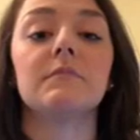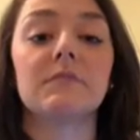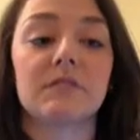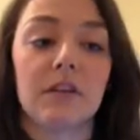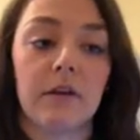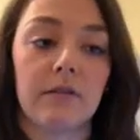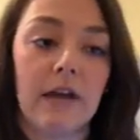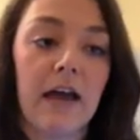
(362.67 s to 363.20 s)

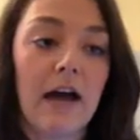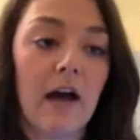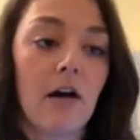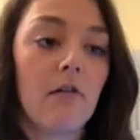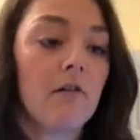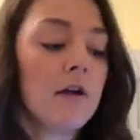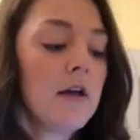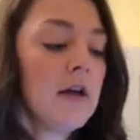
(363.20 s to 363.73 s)
So
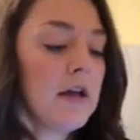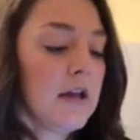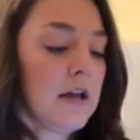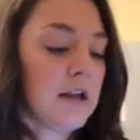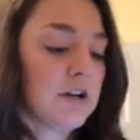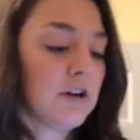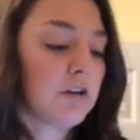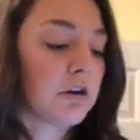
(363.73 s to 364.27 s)
now,
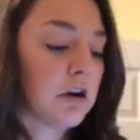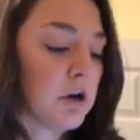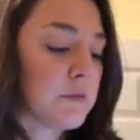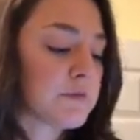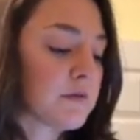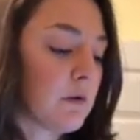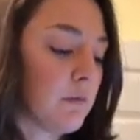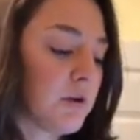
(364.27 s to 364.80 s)
in your
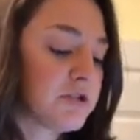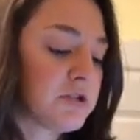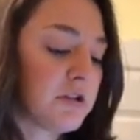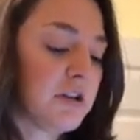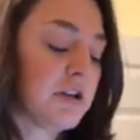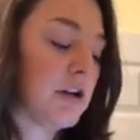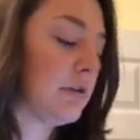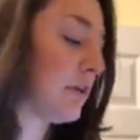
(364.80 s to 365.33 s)
groups, what I want
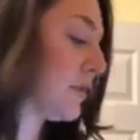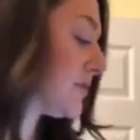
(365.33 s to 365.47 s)
you to do,